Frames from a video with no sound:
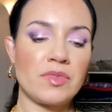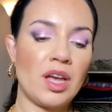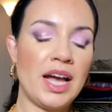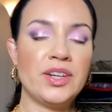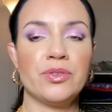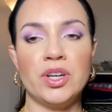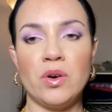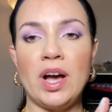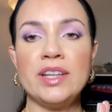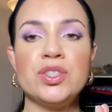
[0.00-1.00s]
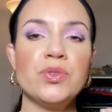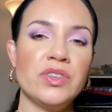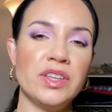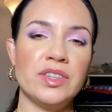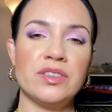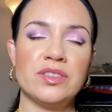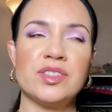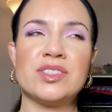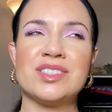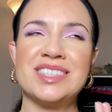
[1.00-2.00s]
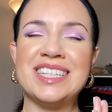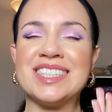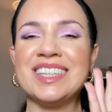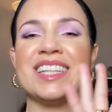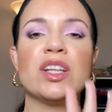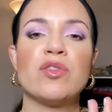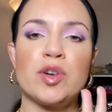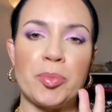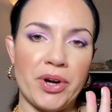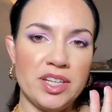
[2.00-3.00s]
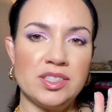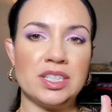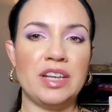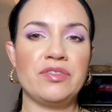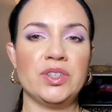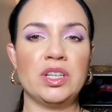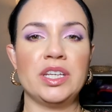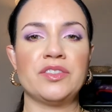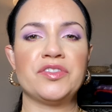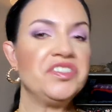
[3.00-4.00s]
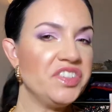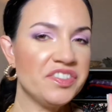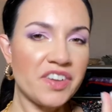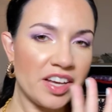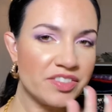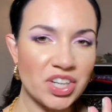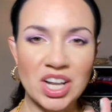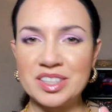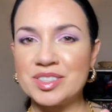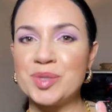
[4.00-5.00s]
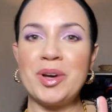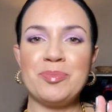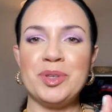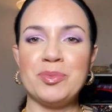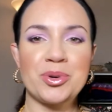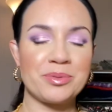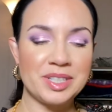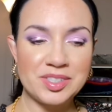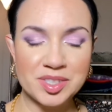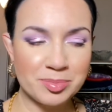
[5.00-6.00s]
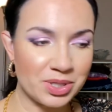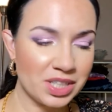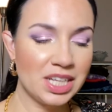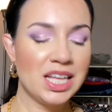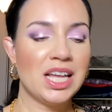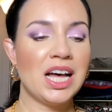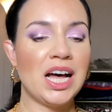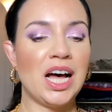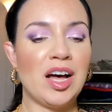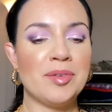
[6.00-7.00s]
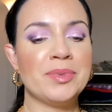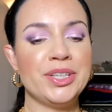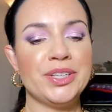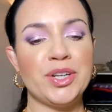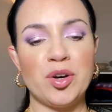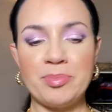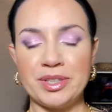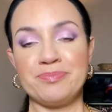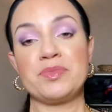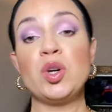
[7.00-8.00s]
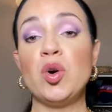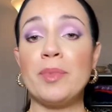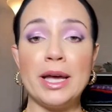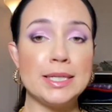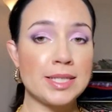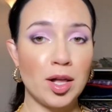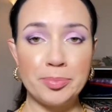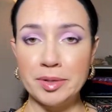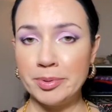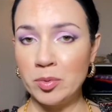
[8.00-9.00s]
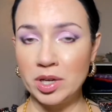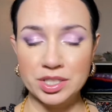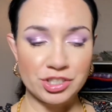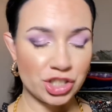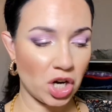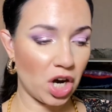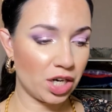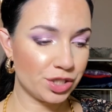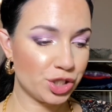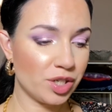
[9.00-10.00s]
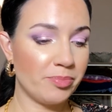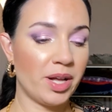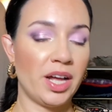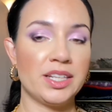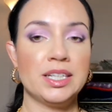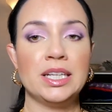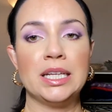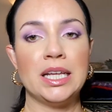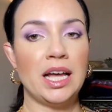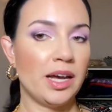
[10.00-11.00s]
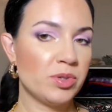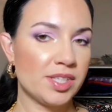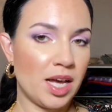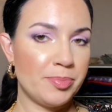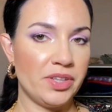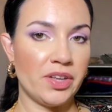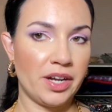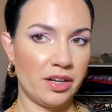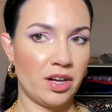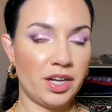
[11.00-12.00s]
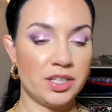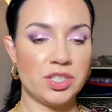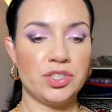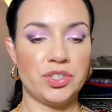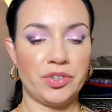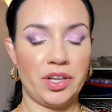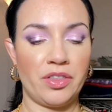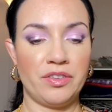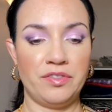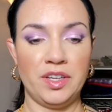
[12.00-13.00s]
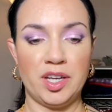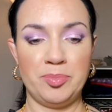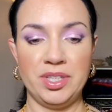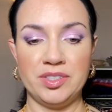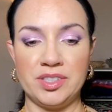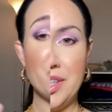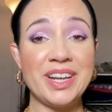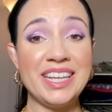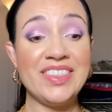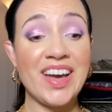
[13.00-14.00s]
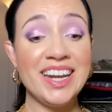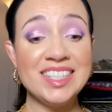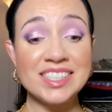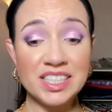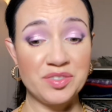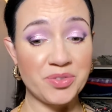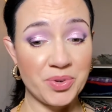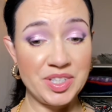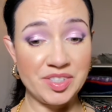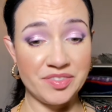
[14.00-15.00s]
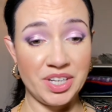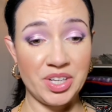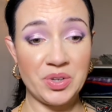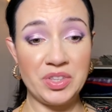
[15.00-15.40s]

I don't know. I do think that it's, a little overpriced. I feel like $55 might be more reasonable, um, you know, but who am I to tell people what to charge? But I was happy that I got it during the VIB. Alrighty, that is it for this video.